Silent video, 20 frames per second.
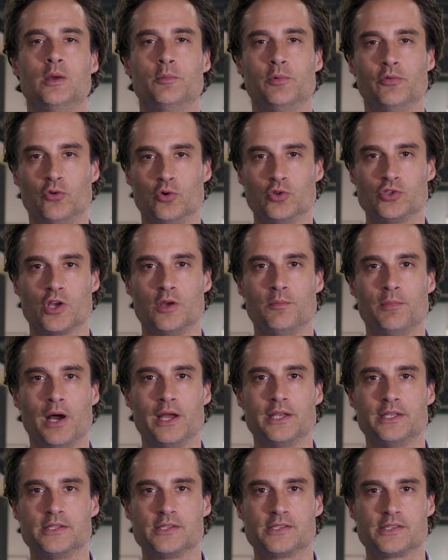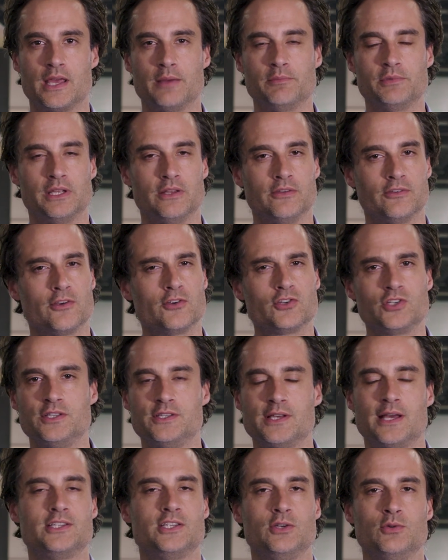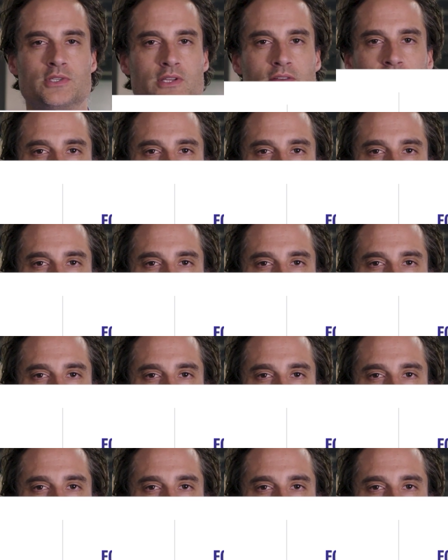before Joe Biden stepped in. So she said she was in